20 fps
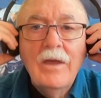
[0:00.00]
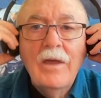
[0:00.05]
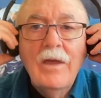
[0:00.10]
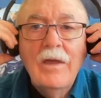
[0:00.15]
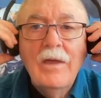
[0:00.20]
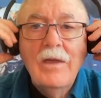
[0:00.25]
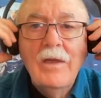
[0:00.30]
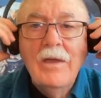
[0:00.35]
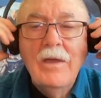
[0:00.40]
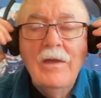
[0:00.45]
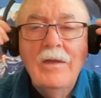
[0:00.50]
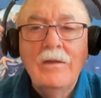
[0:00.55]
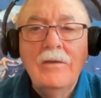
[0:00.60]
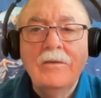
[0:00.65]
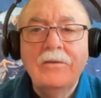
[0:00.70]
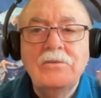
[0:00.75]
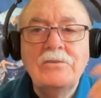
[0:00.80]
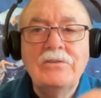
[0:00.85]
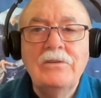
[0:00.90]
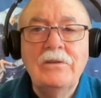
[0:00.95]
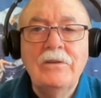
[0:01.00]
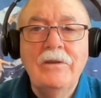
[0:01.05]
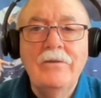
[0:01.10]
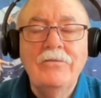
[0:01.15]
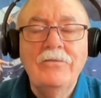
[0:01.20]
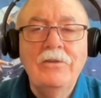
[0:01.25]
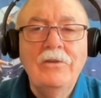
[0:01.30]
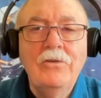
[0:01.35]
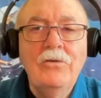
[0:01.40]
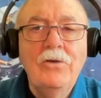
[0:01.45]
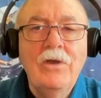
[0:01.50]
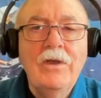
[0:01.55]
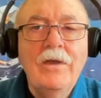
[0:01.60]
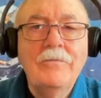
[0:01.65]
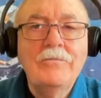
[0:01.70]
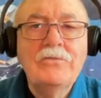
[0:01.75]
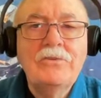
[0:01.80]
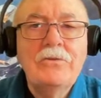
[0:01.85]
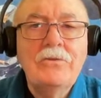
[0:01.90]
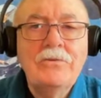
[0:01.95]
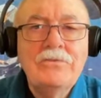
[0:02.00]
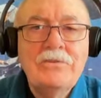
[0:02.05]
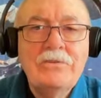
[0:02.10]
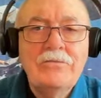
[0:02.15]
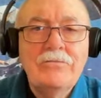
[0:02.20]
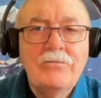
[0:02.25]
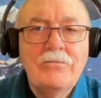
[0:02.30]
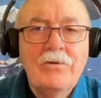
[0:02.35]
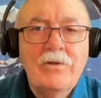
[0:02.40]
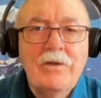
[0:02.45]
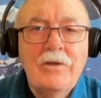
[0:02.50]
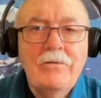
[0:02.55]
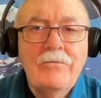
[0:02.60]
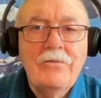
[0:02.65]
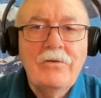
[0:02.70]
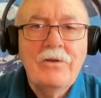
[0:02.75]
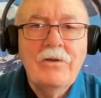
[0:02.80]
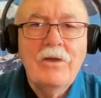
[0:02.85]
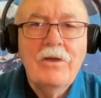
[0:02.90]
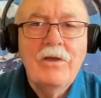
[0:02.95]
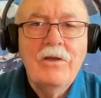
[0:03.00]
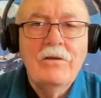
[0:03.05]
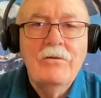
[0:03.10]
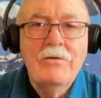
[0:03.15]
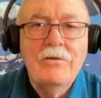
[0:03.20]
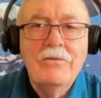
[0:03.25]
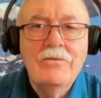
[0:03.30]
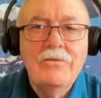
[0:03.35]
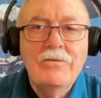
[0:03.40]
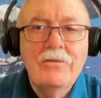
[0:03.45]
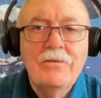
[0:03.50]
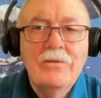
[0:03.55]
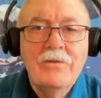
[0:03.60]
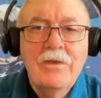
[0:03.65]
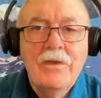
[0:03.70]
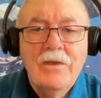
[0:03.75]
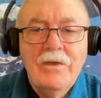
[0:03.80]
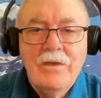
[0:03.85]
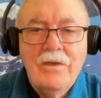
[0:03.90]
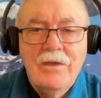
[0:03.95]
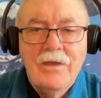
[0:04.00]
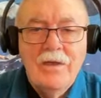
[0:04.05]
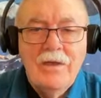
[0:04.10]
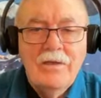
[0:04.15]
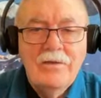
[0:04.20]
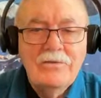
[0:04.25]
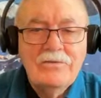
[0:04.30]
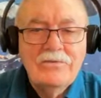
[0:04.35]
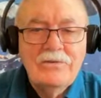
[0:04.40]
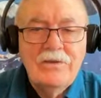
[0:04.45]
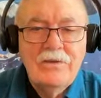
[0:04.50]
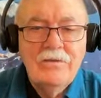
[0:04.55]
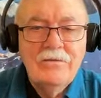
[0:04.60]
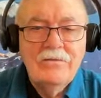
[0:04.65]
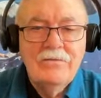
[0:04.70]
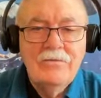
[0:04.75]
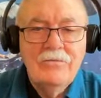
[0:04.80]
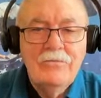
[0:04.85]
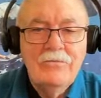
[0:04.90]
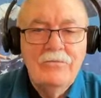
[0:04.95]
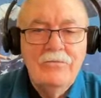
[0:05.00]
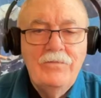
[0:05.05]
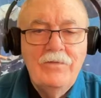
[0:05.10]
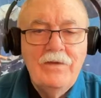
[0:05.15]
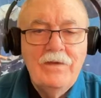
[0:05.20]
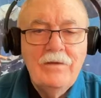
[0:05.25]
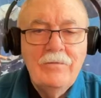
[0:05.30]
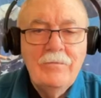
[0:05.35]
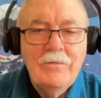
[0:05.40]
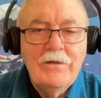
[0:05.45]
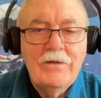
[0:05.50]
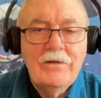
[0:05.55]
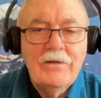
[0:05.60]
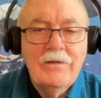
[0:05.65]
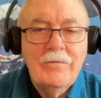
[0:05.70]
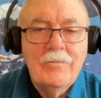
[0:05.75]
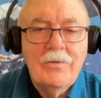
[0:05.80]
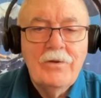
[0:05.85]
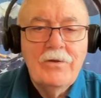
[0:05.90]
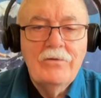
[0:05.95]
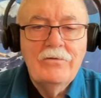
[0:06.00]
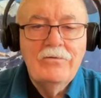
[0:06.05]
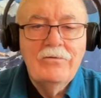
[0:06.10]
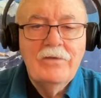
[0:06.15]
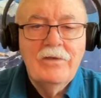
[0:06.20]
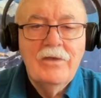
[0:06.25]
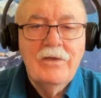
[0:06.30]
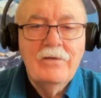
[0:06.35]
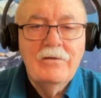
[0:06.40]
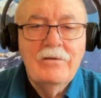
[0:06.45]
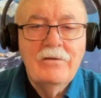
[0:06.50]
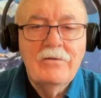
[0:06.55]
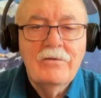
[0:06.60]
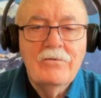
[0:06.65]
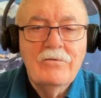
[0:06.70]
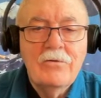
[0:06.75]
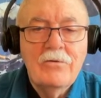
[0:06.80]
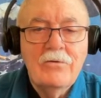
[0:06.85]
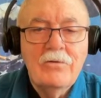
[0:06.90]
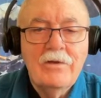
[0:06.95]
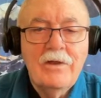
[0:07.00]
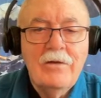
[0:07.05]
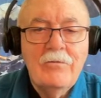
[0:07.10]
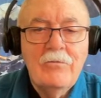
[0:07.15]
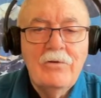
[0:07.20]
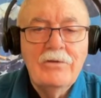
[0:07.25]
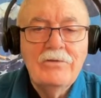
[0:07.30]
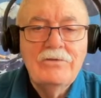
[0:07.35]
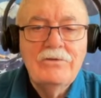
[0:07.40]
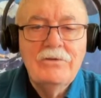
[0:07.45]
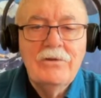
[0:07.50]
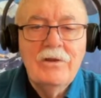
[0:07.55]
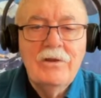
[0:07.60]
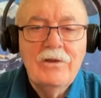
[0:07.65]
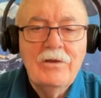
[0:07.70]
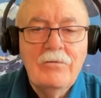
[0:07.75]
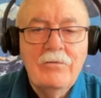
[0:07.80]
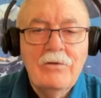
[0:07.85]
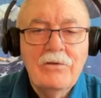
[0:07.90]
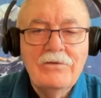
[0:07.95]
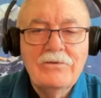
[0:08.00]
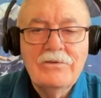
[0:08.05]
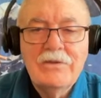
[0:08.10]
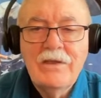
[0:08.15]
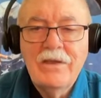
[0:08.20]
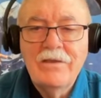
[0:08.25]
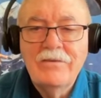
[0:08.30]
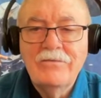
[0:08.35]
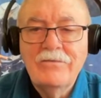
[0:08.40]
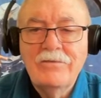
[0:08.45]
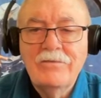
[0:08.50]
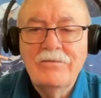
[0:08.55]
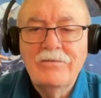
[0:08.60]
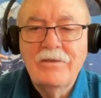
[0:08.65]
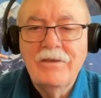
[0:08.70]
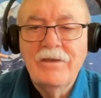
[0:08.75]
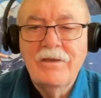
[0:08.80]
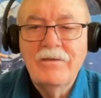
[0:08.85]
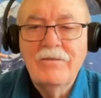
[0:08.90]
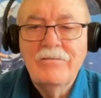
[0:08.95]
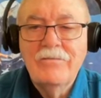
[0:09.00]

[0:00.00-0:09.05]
and she lives in New Hampshire and she's running for Congress and she's vehemently opposed to gun control. And I want you to hear what she has to say.